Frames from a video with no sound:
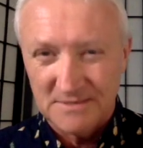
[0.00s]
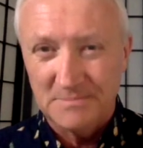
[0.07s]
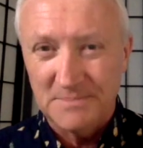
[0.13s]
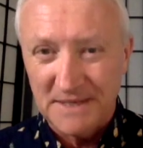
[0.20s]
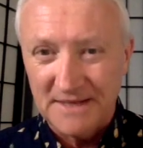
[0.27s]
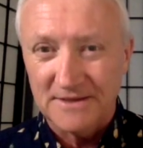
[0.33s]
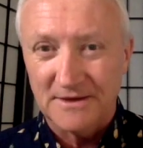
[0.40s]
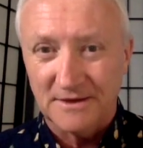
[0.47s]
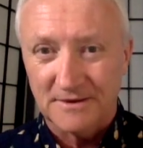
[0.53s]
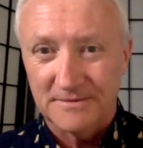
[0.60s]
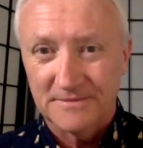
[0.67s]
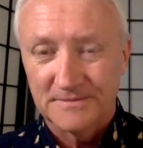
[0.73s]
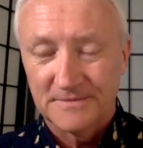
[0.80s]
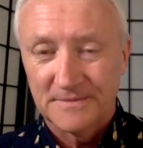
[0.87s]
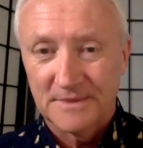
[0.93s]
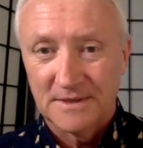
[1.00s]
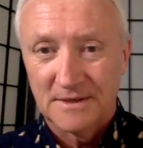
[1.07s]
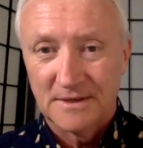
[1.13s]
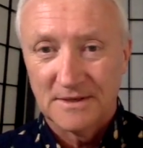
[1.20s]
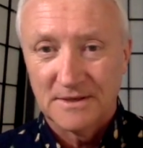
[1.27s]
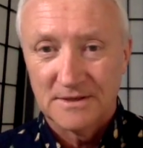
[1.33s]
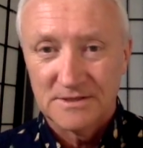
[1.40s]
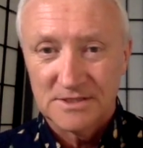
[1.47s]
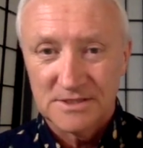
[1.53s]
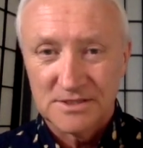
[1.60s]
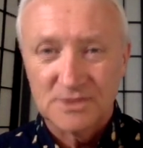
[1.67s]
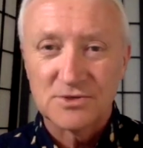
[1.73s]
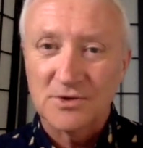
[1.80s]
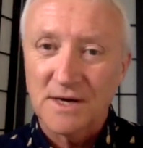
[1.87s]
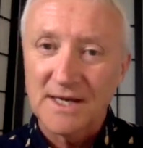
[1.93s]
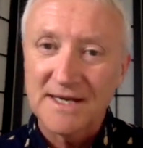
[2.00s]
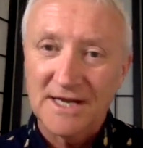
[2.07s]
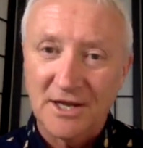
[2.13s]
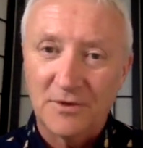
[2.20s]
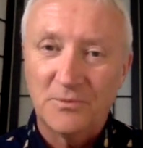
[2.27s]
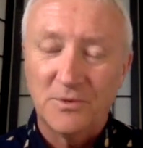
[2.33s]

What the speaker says: be there. Just to try and help